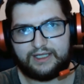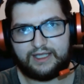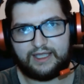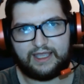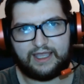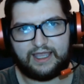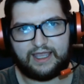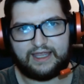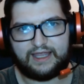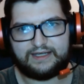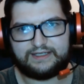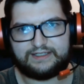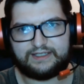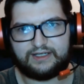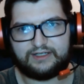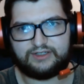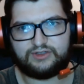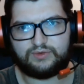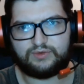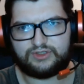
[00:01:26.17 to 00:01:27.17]
and
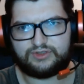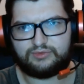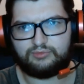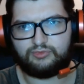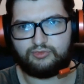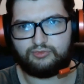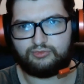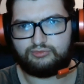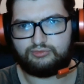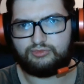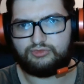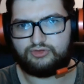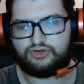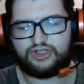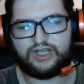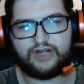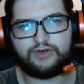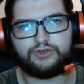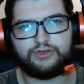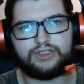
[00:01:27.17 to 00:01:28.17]
doing some
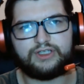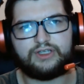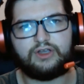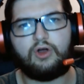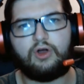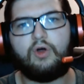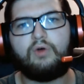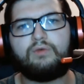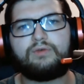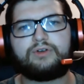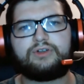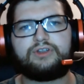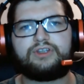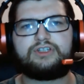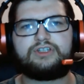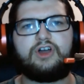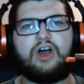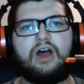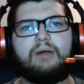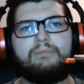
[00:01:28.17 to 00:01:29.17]
generally
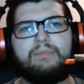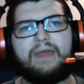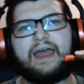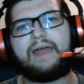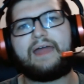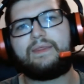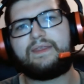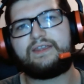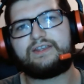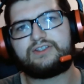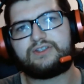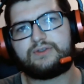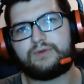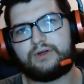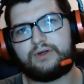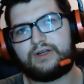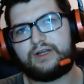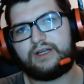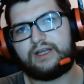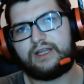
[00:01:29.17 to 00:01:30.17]
over-the-top bad things to
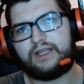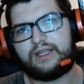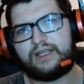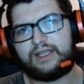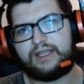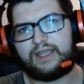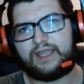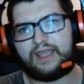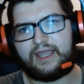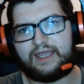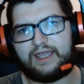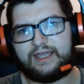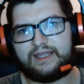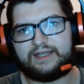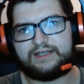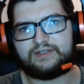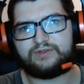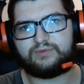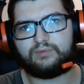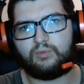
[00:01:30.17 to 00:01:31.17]
her.
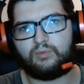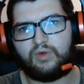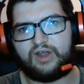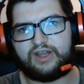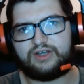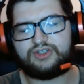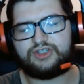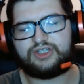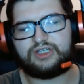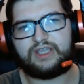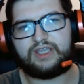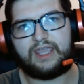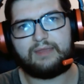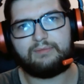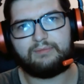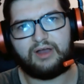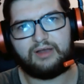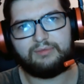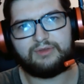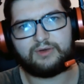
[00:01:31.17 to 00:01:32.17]
And when she
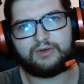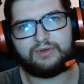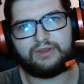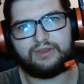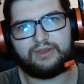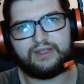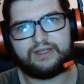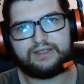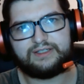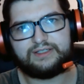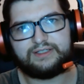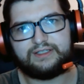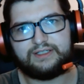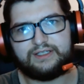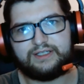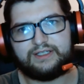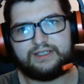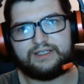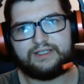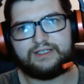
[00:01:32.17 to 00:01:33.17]
came public with it,
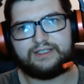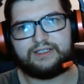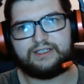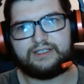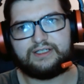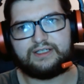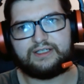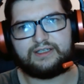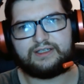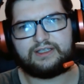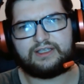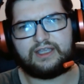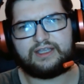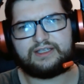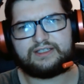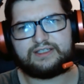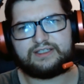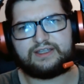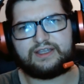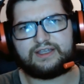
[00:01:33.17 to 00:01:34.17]

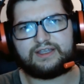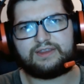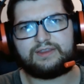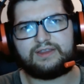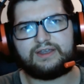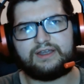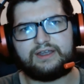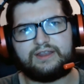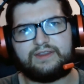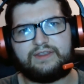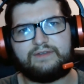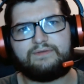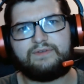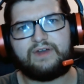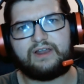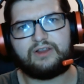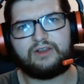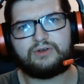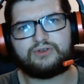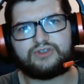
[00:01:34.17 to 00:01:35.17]
the
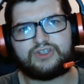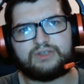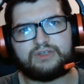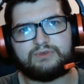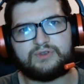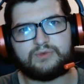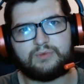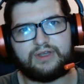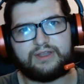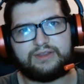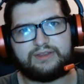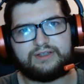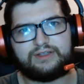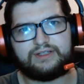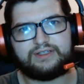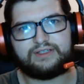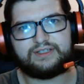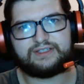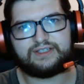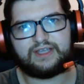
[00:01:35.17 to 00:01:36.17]
fellow she was
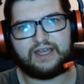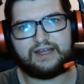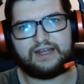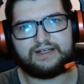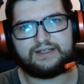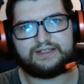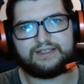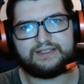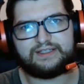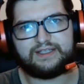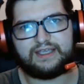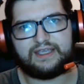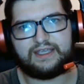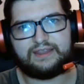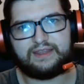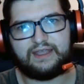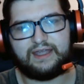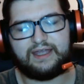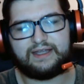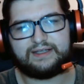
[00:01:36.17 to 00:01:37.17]
with decided to say
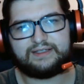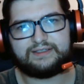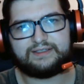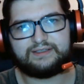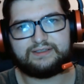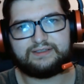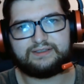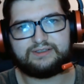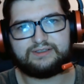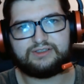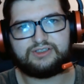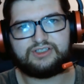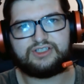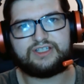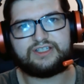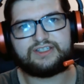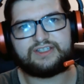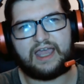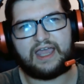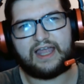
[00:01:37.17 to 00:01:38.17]
that she
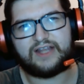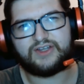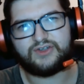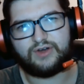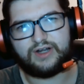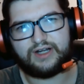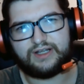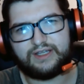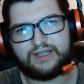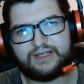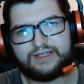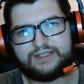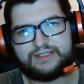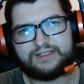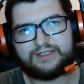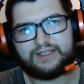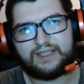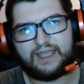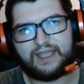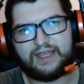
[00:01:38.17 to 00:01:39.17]
exaggerated it.
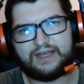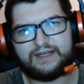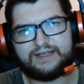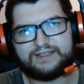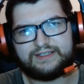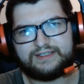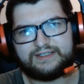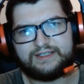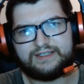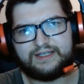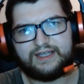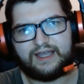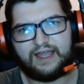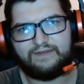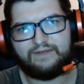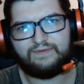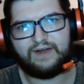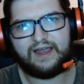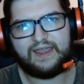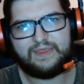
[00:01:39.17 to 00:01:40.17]
And
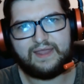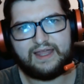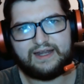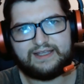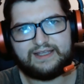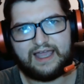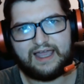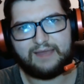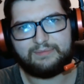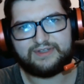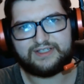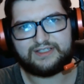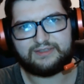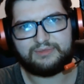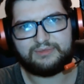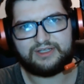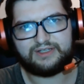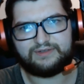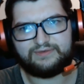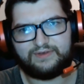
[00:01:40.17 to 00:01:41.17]
I find that happens to
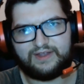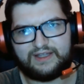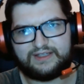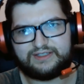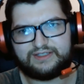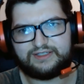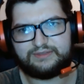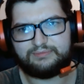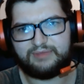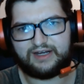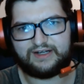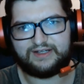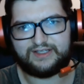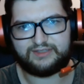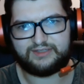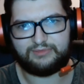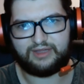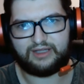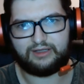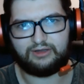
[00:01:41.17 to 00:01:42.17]
be a defense
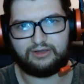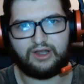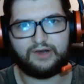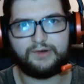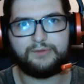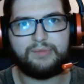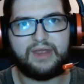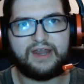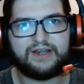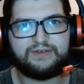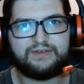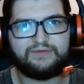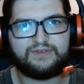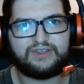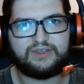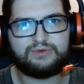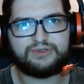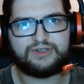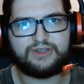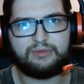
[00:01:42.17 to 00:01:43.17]
mechanism that a lot of men have
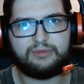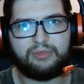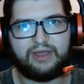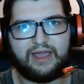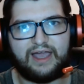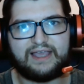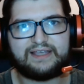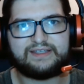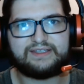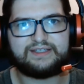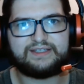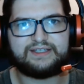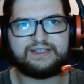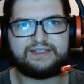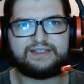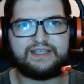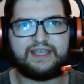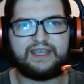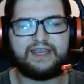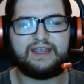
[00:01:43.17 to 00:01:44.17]
used in the past to
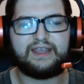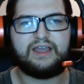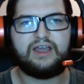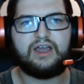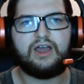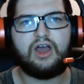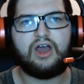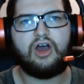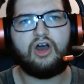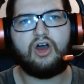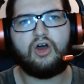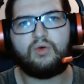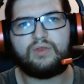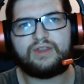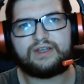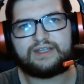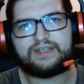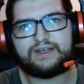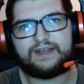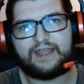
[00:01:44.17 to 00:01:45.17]
say, oh,
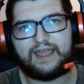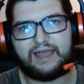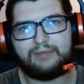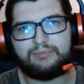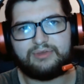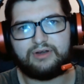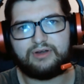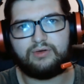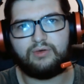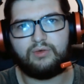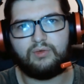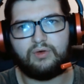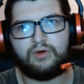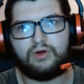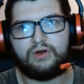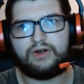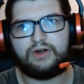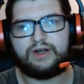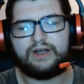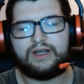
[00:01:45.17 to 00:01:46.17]
that didn't happen,
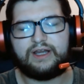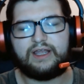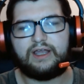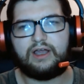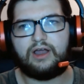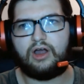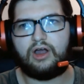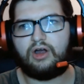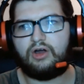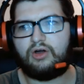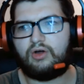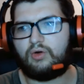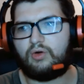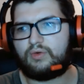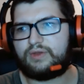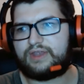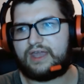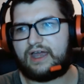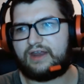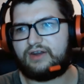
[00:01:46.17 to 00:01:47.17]
or oh
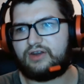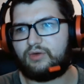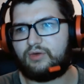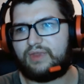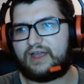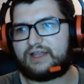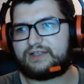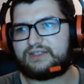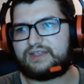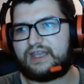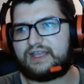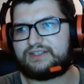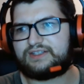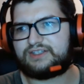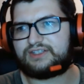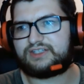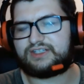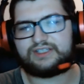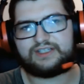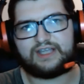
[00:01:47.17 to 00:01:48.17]
yeah, no, that's
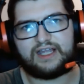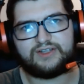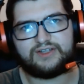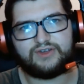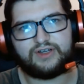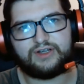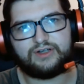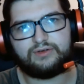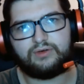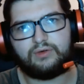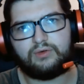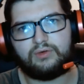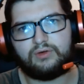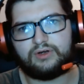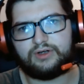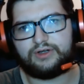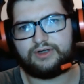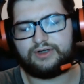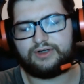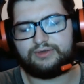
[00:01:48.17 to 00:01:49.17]
just exaggerated,
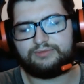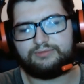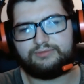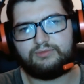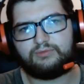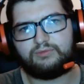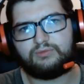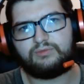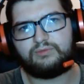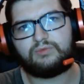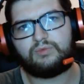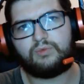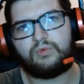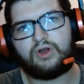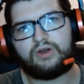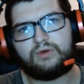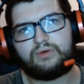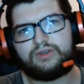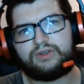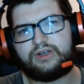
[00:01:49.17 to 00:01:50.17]
or
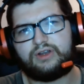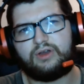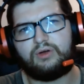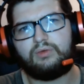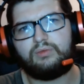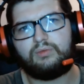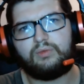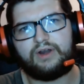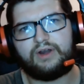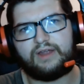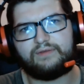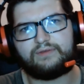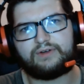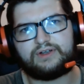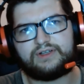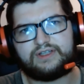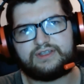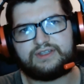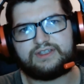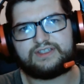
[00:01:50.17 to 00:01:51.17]
what,
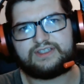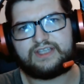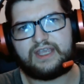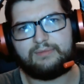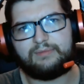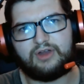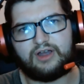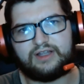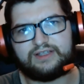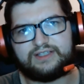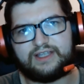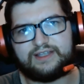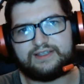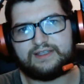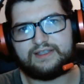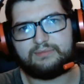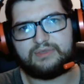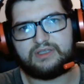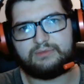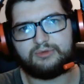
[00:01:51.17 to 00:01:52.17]
whatever, the same nonsense
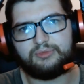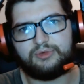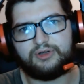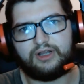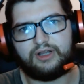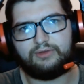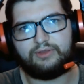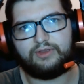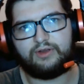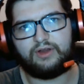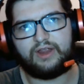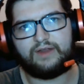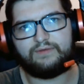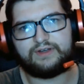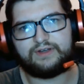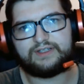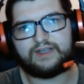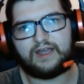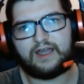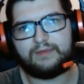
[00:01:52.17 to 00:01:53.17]
that people put out there
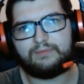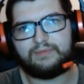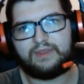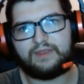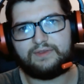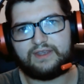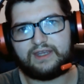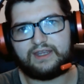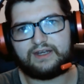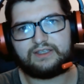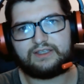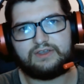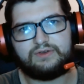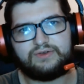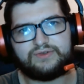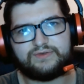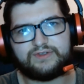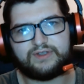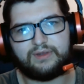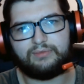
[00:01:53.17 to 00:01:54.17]
every time that they get
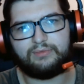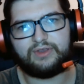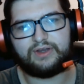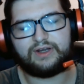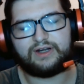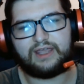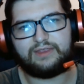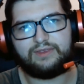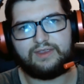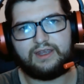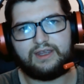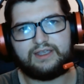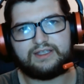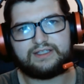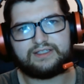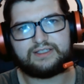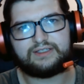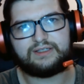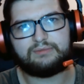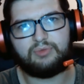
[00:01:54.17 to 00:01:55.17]
accused of something. And I think
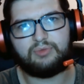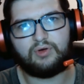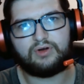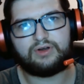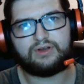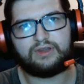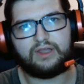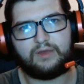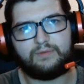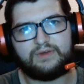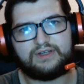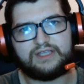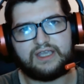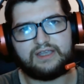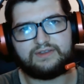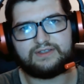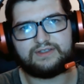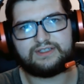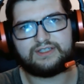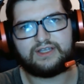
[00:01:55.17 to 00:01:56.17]
it's important that we
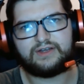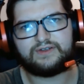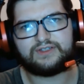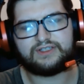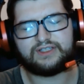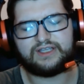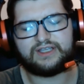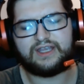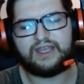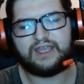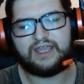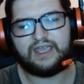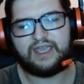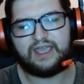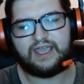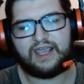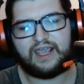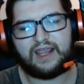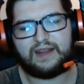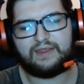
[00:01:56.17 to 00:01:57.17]
take this seriously,
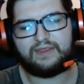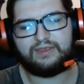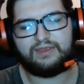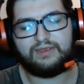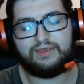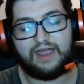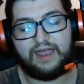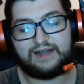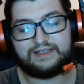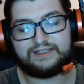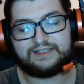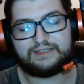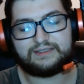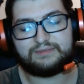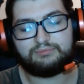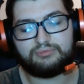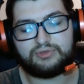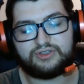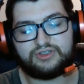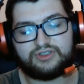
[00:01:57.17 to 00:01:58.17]
and that is
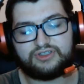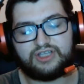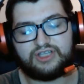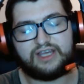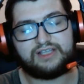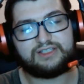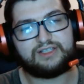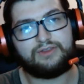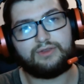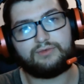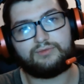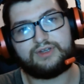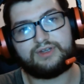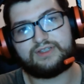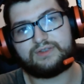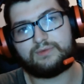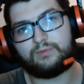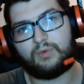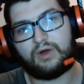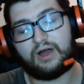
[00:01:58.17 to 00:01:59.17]
precisely the
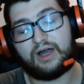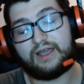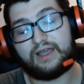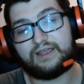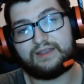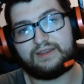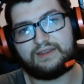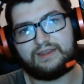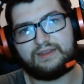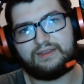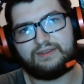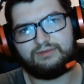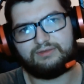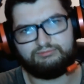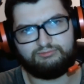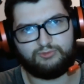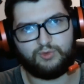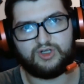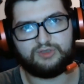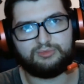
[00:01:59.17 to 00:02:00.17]
reason why
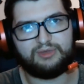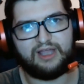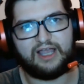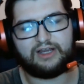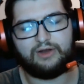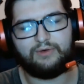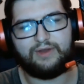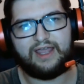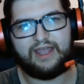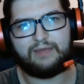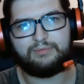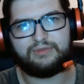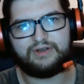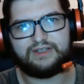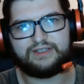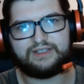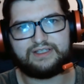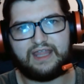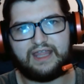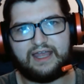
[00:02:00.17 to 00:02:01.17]
Twitch blackout happened,
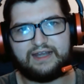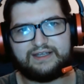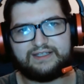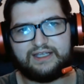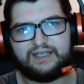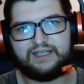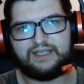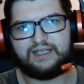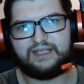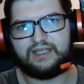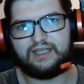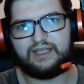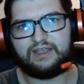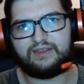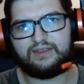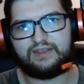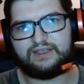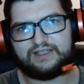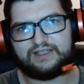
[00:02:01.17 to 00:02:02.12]
is that these